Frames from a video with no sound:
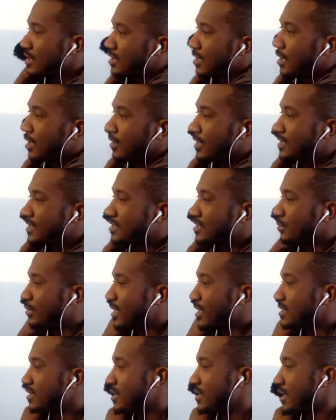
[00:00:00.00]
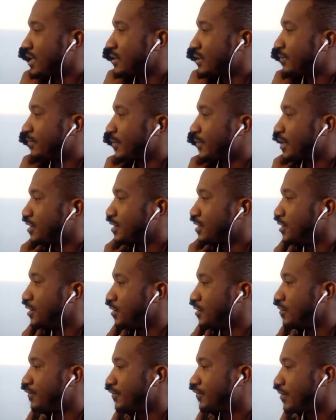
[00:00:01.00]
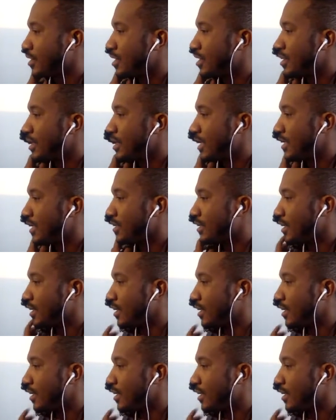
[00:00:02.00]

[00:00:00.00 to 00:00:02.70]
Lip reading: That's the best thing to do. And